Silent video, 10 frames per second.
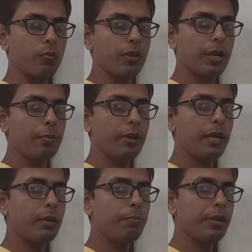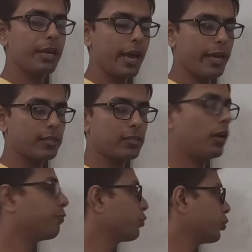Will it be px?
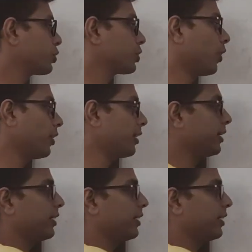Of course not.